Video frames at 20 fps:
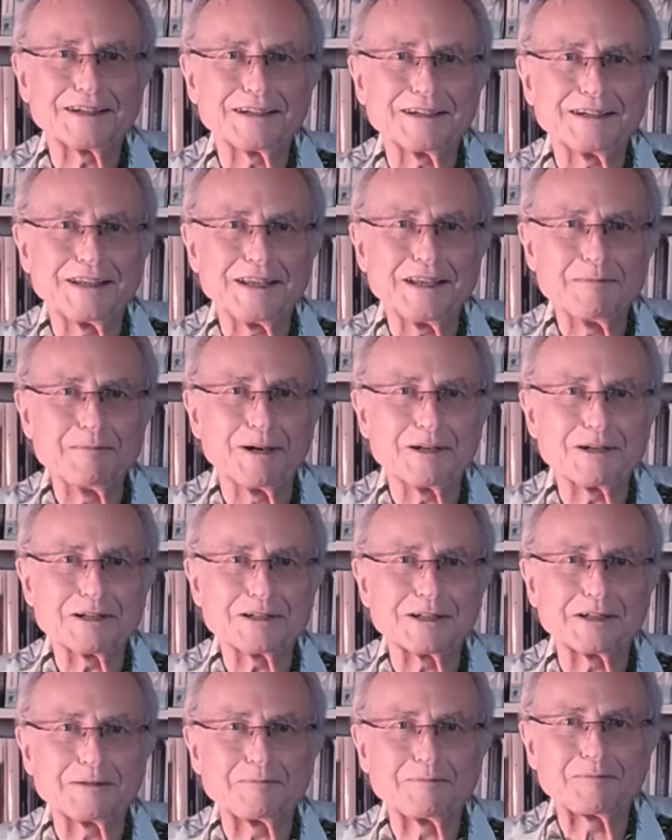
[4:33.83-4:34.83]
He might
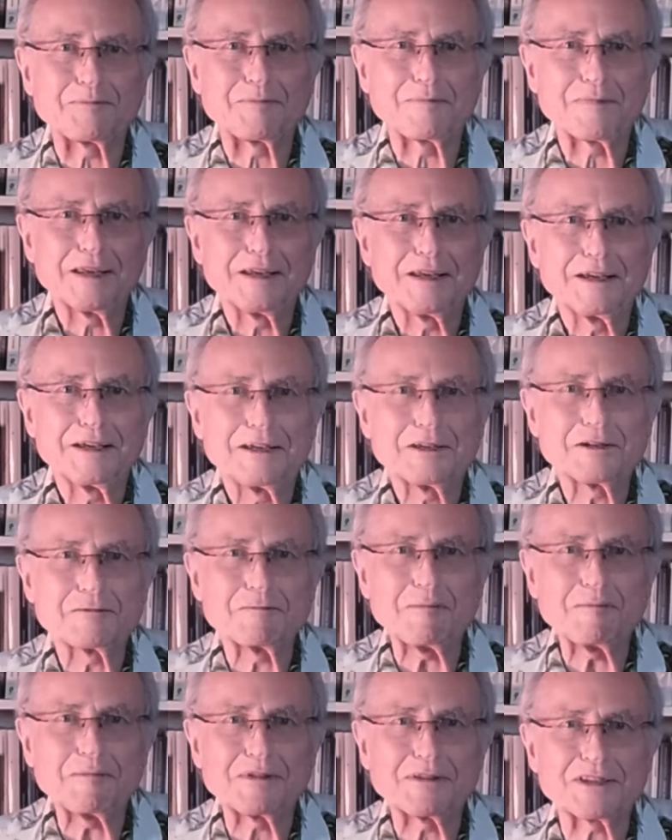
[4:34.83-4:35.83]

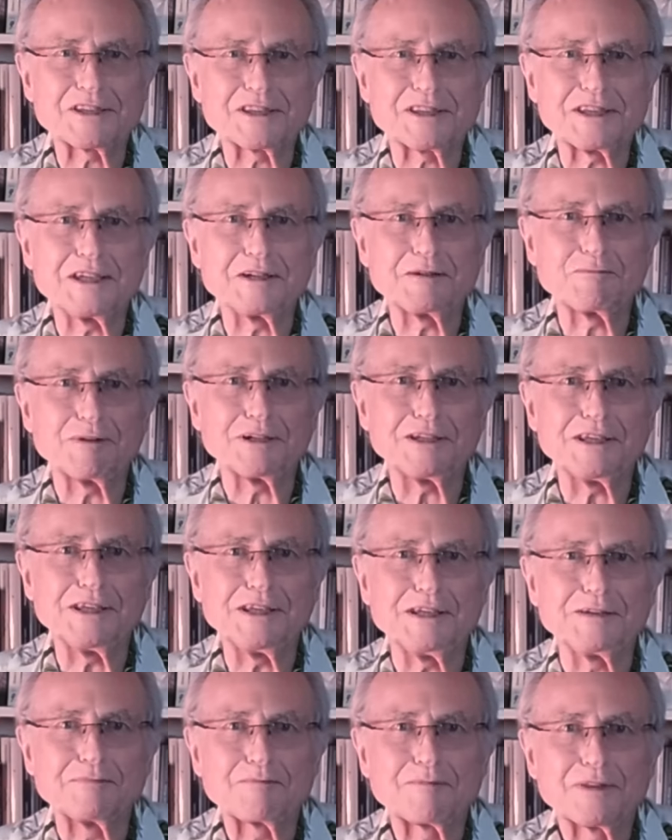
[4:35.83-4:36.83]
remember the scene where
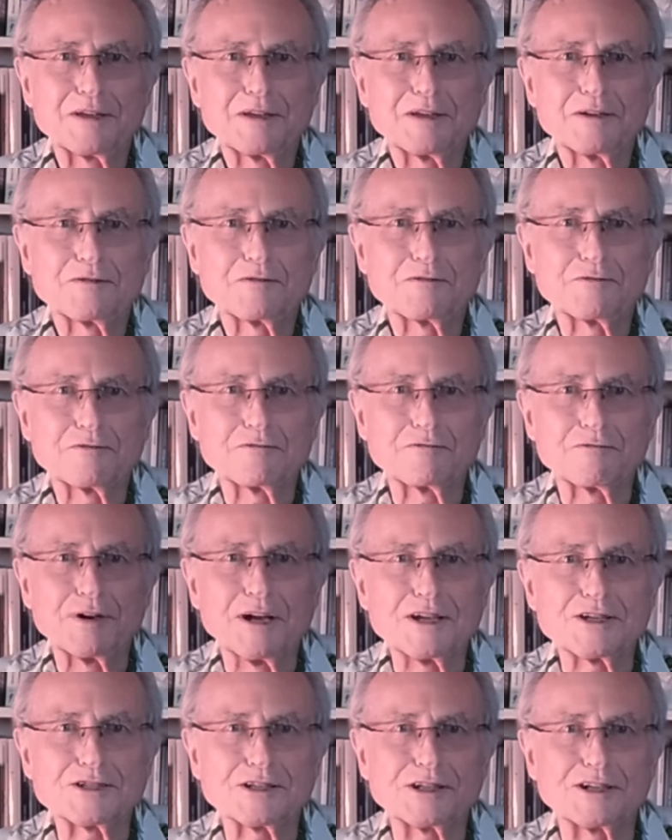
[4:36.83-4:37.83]
he
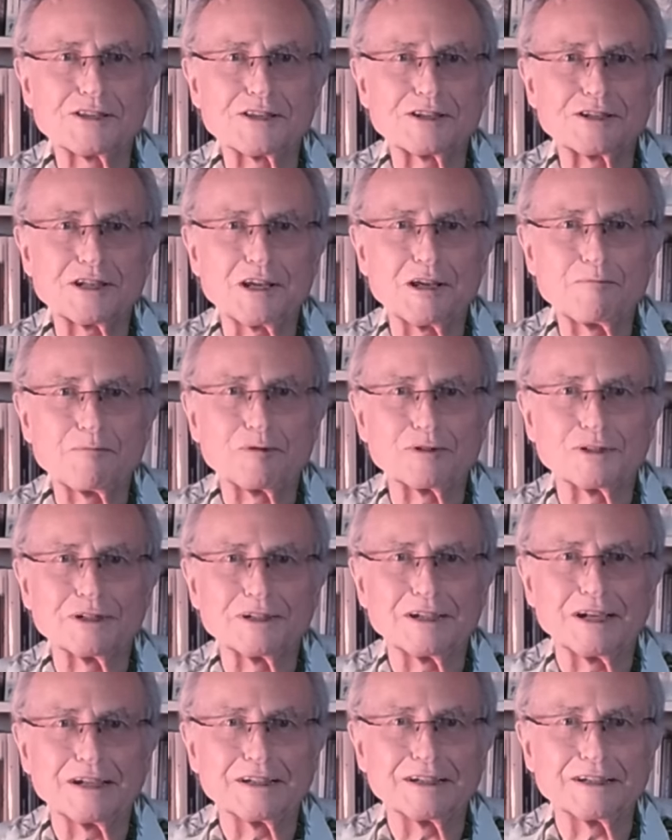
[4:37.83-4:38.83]
raged into the
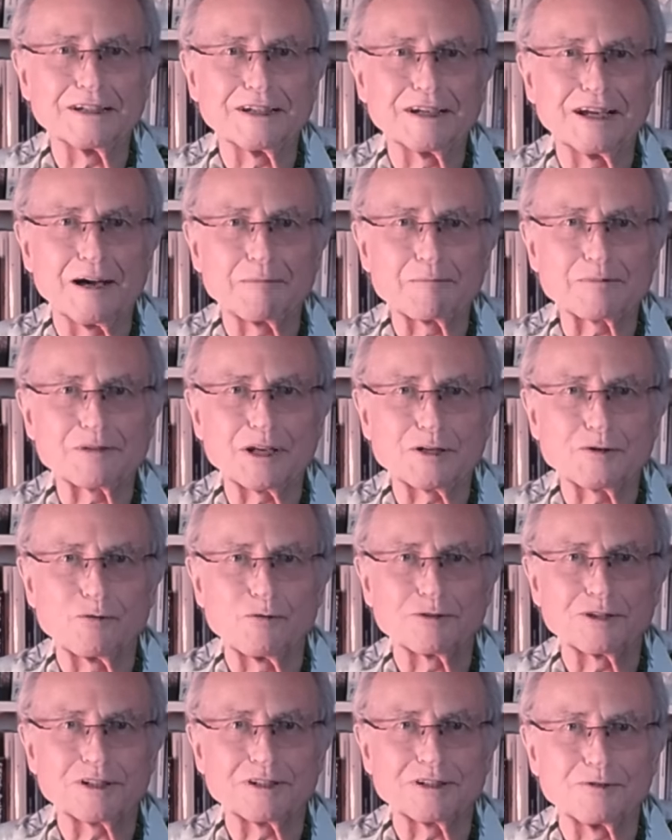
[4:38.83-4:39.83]
temple and upset
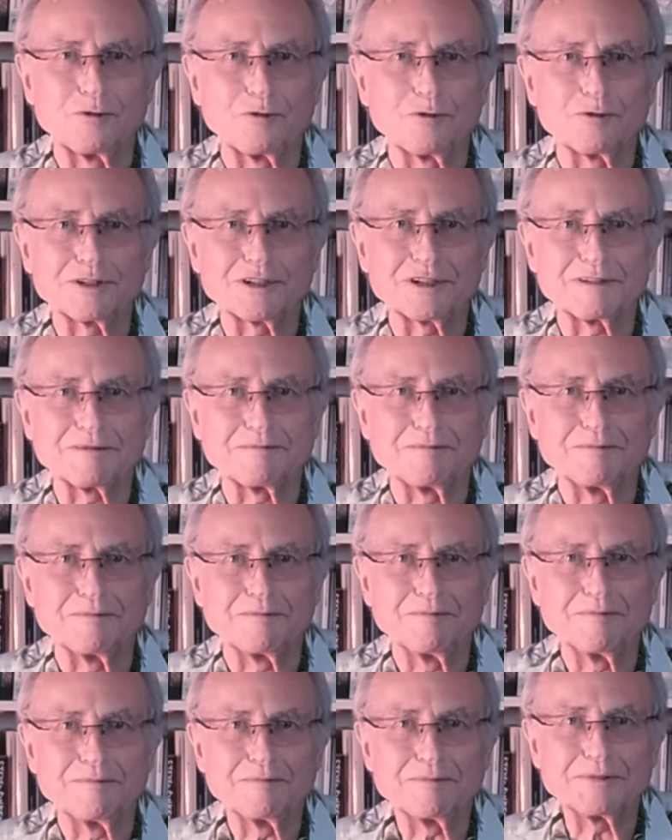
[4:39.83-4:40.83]
all the
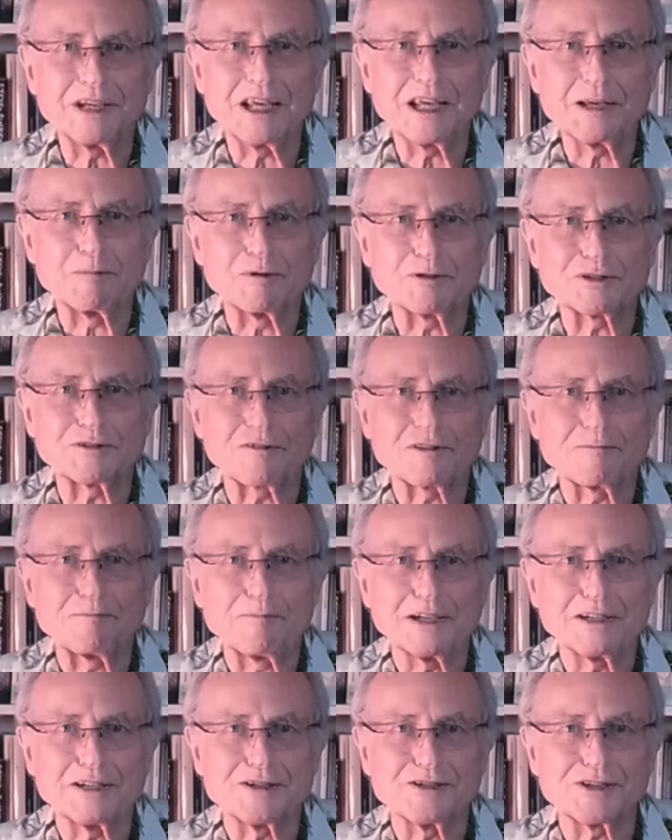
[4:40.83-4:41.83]
tables of the
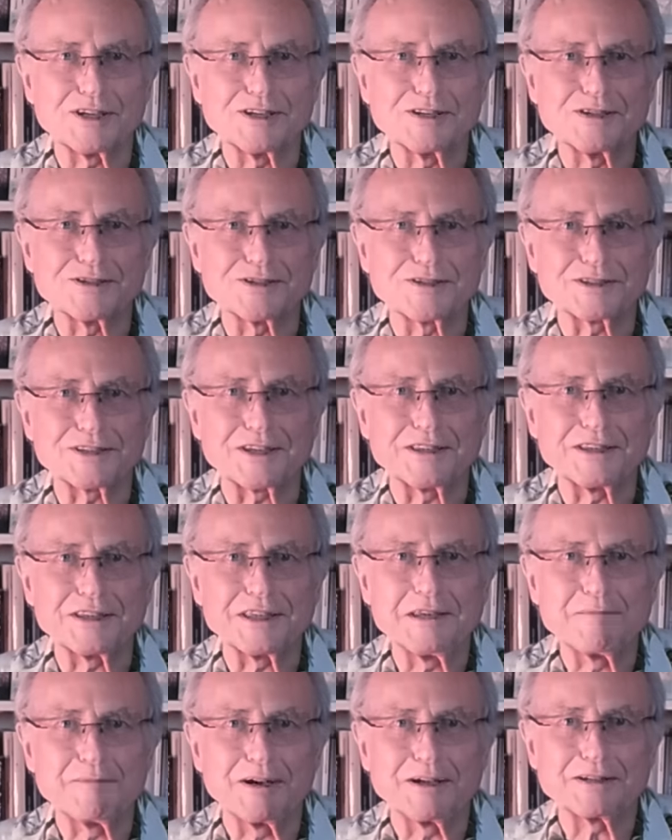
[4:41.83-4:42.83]
money changers. I think
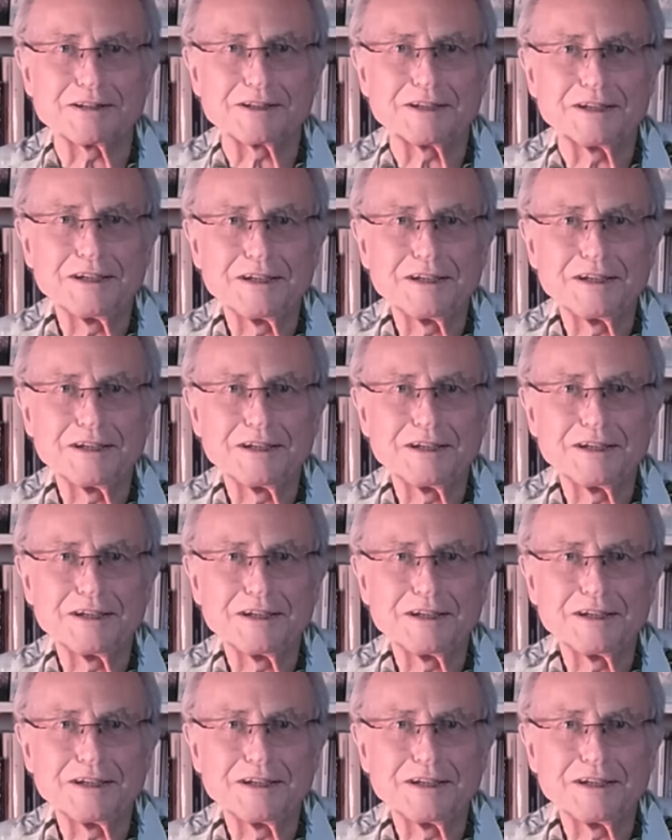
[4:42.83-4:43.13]
he might